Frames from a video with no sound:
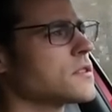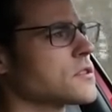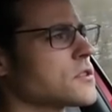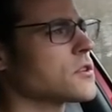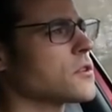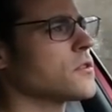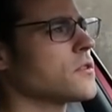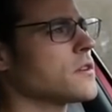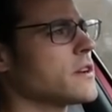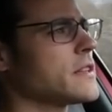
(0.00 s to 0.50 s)

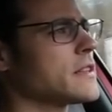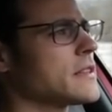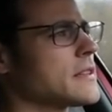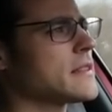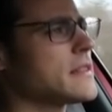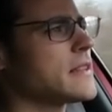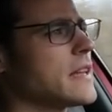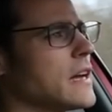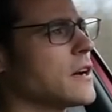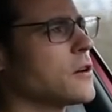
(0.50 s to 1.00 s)
So,
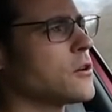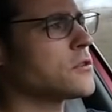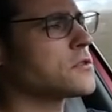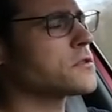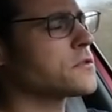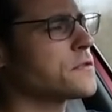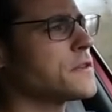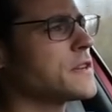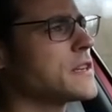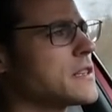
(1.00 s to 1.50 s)
and they are
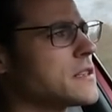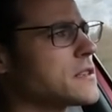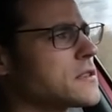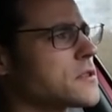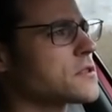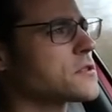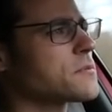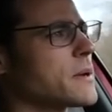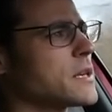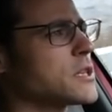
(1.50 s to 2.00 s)
also feeding the
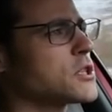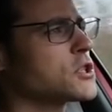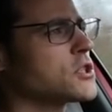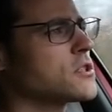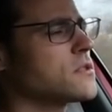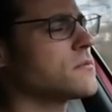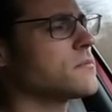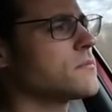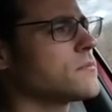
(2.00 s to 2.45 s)
suspension,